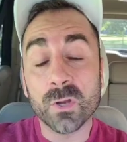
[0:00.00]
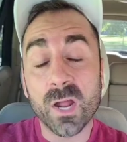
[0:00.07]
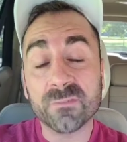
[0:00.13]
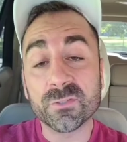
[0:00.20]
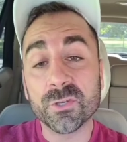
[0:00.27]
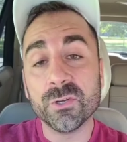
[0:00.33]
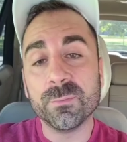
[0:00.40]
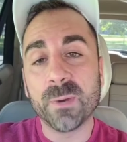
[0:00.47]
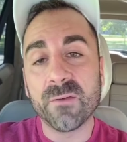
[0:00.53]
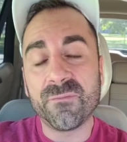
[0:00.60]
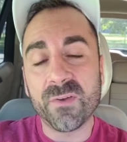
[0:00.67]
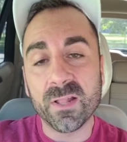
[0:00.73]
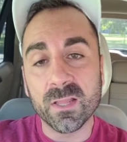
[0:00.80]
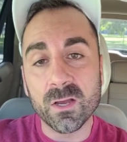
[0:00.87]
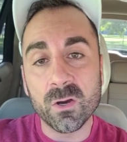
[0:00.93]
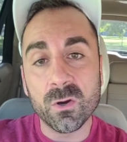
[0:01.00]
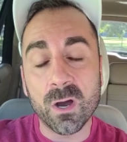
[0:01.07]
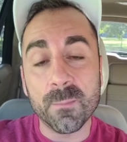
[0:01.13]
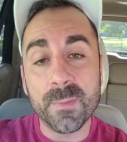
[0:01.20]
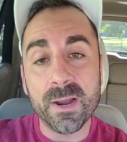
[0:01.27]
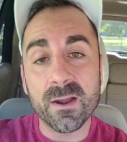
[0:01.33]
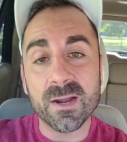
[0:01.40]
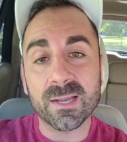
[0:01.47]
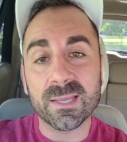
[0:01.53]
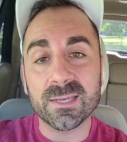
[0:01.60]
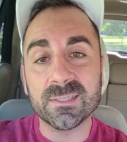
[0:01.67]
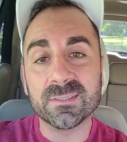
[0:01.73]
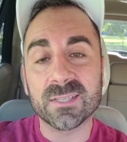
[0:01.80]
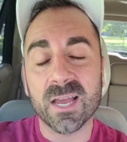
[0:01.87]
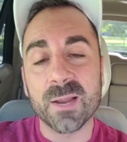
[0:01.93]
Good afternoon, my fellow
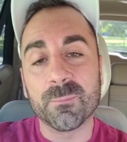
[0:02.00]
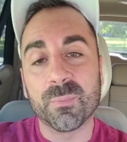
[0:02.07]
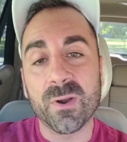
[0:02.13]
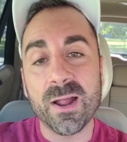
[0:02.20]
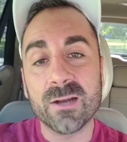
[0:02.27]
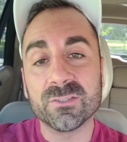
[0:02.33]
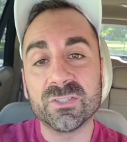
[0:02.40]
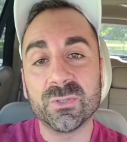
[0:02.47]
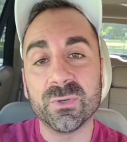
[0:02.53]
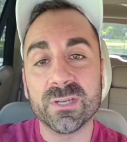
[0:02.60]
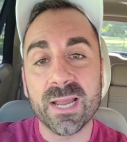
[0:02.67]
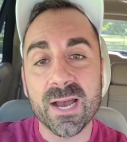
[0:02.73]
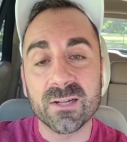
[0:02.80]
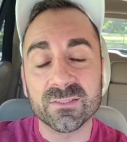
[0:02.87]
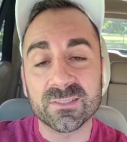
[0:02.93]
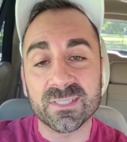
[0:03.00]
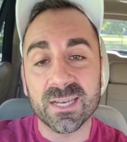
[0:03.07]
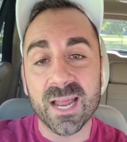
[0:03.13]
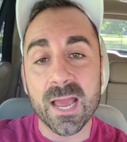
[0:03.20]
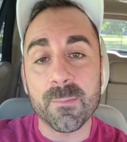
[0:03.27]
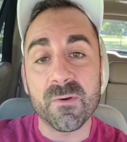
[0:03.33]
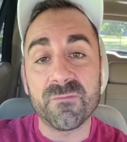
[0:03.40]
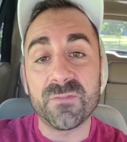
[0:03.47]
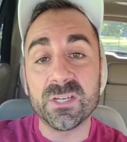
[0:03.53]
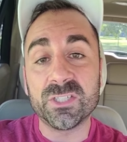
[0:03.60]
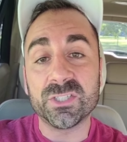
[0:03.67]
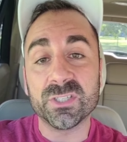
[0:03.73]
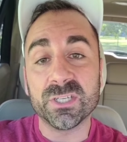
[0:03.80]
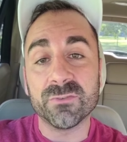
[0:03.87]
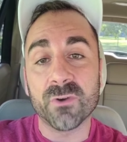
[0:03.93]
Americans. I am proud to announce that I am
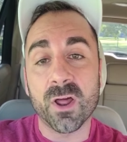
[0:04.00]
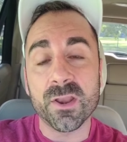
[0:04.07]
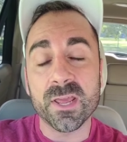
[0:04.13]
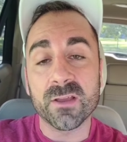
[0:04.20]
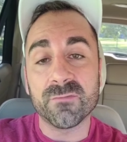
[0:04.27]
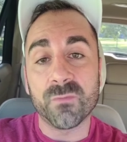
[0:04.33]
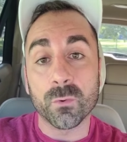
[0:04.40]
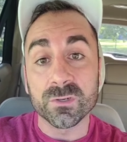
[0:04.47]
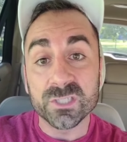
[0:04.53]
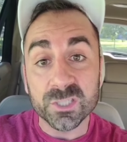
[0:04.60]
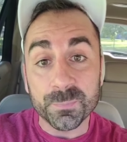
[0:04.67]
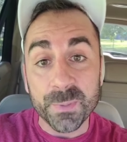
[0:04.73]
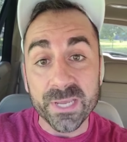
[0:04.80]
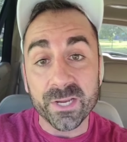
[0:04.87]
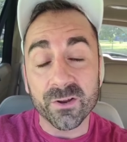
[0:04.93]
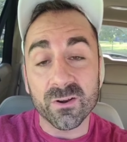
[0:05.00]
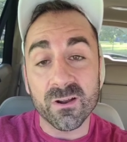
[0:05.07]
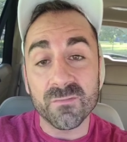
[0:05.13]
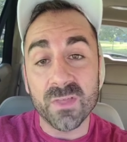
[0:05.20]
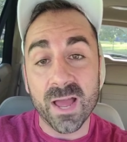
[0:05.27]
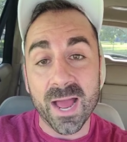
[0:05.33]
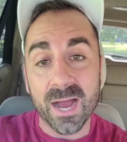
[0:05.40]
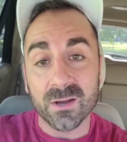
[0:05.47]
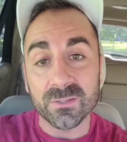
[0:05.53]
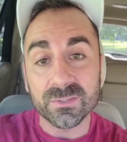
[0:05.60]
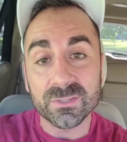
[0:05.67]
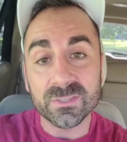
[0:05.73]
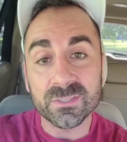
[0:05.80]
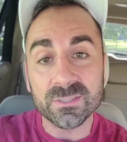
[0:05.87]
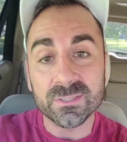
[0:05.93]
officially running for Speaker of the
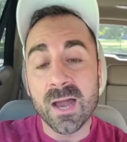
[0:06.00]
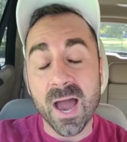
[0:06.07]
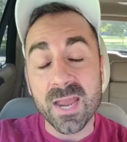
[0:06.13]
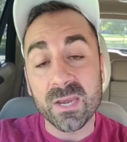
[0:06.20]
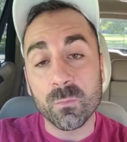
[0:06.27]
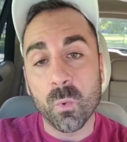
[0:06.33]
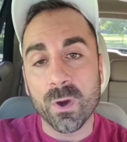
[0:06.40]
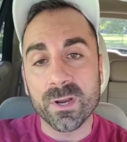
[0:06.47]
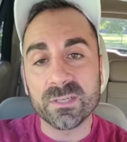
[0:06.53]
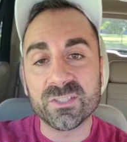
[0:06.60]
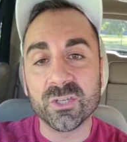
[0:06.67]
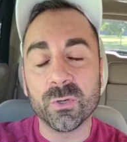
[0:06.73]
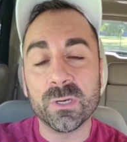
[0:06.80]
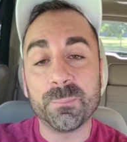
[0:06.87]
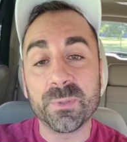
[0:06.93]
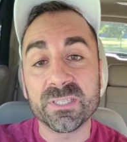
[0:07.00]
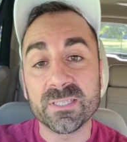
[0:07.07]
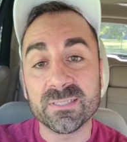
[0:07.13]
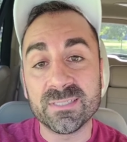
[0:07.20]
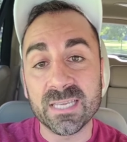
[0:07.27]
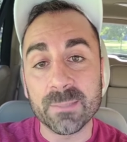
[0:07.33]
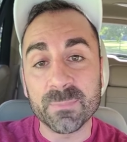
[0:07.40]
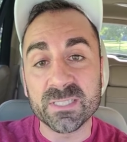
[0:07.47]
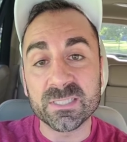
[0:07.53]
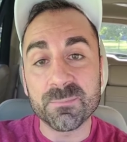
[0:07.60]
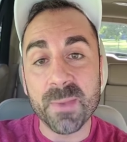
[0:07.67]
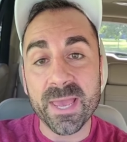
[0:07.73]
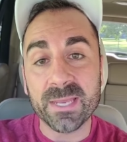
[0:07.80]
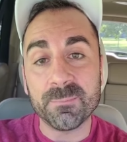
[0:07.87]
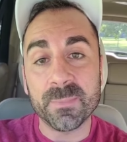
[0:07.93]
House. I didn't want to do it, but you demons
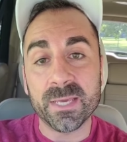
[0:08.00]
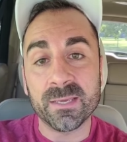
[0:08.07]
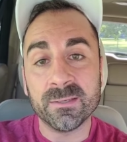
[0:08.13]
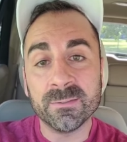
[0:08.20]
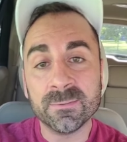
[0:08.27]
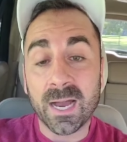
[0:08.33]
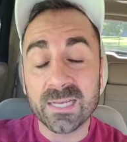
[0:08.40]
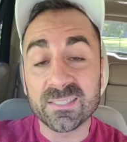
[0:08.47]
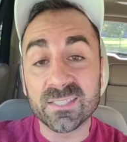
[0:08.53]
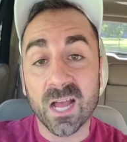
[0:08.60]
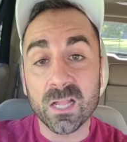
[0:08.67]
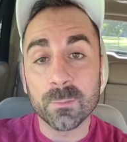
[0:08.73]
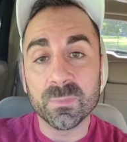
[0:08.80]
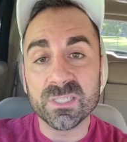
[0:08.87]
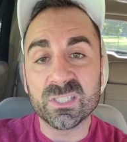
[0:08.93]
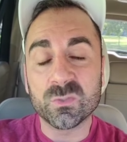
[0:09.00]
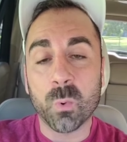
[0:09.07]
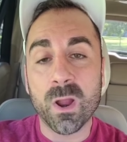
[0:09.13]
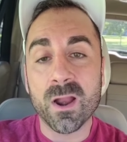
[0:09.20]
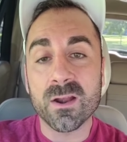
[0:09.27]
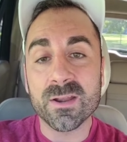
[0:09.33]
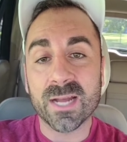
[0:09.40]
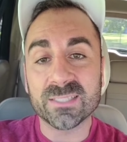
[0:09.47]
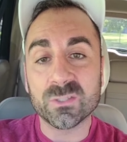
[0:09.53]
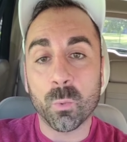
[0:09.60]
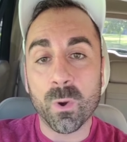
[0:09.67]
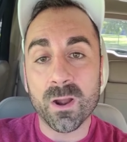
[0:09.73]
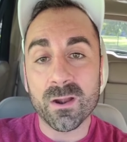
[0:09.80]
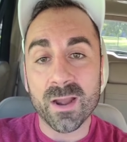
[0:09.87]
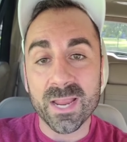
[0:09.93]
made me. I solemnly swear not to
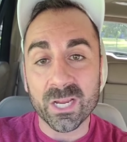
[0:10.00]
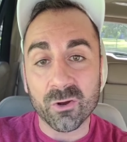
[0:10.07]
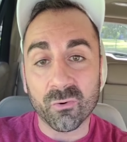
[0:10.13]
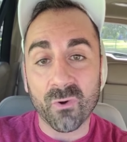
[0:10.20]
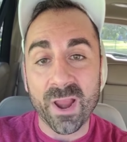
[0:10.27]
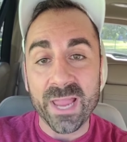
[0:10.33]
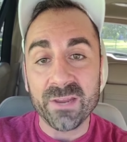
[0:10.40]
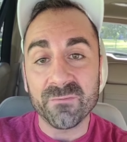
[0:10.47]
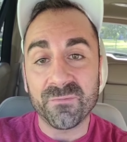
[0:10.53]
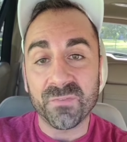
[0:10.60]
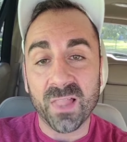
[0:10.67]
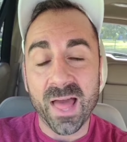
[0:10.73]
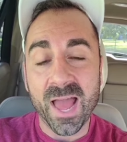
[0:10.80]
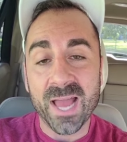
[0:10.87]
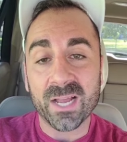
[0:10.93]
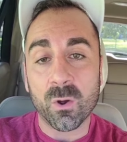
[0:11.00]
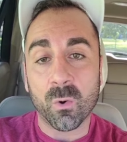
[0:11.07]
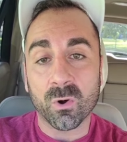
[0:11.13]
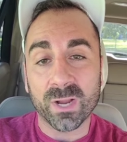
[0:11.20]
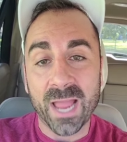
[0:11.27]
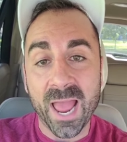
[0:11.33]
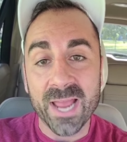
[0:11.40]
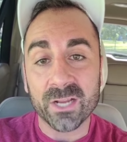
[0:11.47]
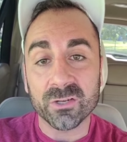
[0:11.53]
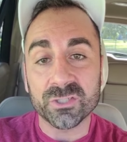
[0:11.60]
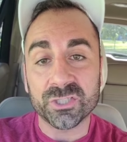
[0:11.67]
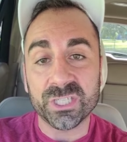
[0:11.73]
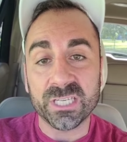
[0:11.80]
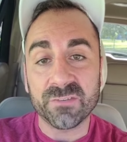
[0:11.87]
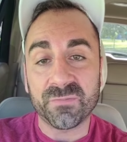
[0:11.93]
wear a crane, flag, or
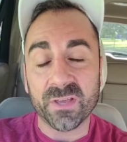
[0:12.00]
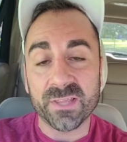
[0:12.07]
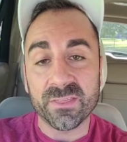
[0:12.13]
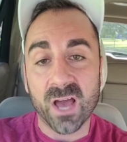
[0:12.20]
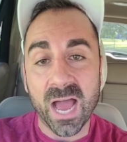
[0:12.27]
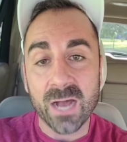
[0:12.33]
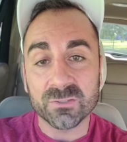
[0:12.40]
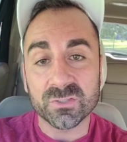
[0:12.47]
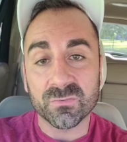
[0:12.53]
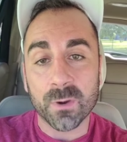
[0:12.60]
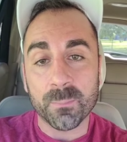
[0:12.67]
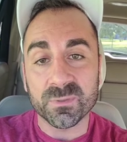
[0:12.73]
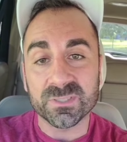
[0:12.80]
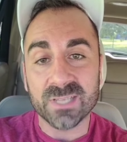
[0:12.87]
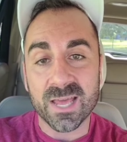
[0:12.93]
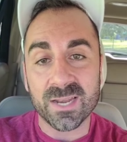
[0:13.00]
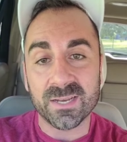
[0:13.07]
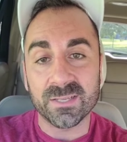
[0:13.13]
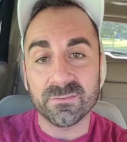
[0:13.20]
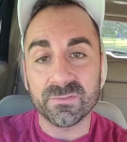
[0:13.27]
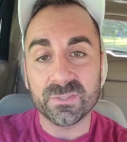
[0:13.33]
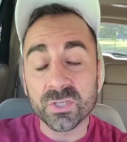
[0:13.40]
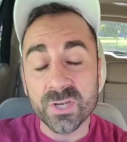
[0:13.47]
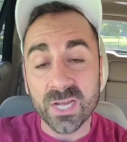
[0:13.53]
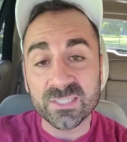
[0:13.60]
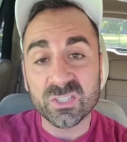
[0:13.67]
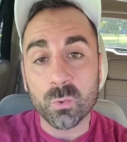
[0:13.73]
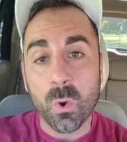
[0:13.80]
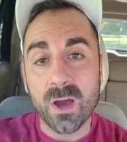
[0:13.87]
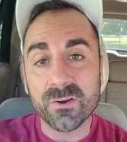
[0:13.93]
handkerchief in the House of Representatives, to
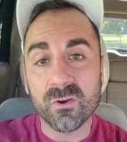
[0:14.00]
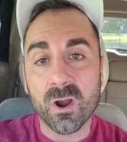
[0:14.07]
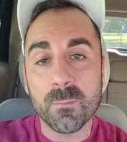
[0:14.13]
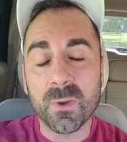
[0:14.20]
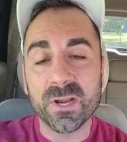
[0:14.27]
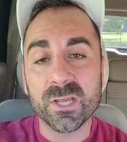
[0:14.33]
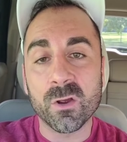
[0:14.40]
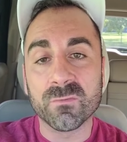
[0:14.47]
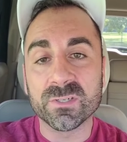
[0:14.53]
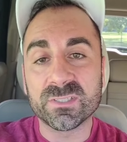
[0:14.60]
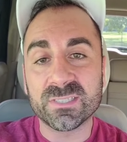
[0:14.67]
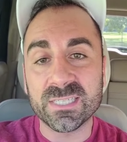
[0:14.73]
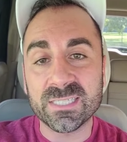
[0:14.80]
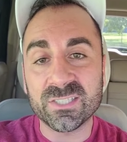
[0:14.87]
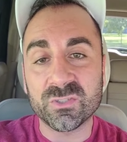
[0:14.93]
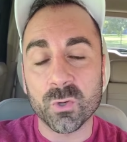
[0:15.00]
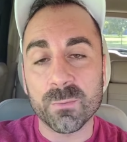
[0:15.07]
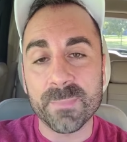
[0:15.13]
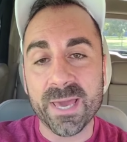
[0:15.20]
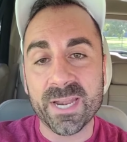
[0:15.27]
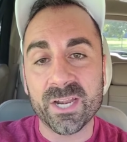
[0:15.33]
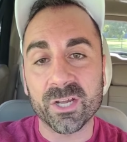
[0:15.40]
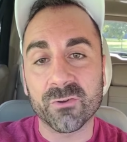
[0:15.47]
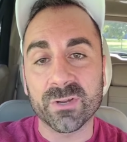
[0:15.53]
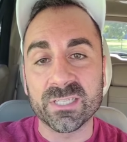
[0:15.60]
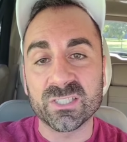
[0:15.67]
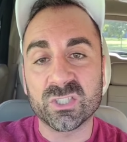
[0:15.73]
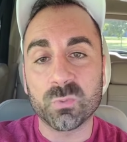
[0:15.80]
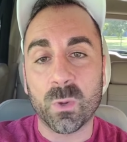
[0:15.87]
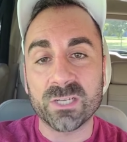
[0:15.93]
not squander our money overseas to a man in a
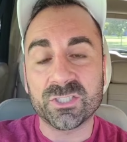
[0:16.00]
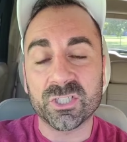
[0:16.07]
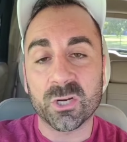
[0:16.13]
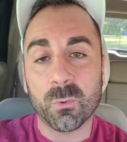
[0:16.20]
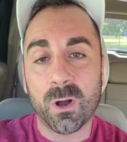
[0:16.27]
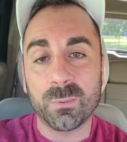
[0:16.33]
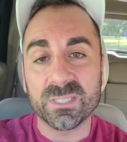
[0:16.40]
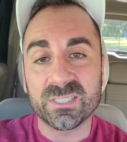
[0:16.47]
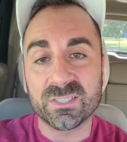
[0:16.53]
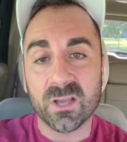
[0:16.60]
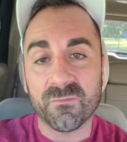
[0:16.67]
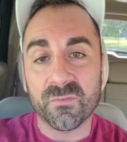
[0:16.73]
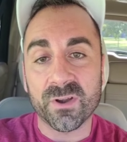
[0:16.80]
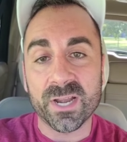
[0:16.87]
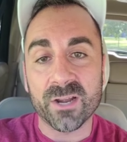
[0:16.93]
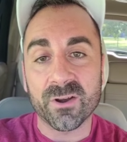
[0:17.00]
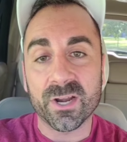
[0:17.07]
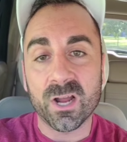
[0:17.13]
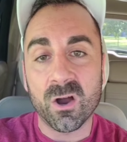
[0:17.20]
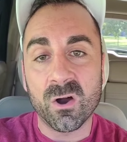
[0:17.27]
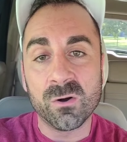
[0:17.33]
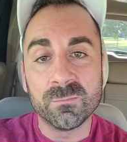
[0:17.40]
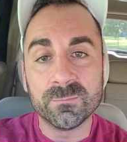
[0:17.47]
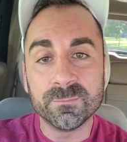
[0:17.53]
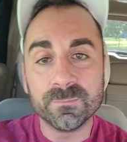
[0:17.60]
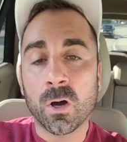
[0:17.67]
green sweatshirt while we suffer here at home.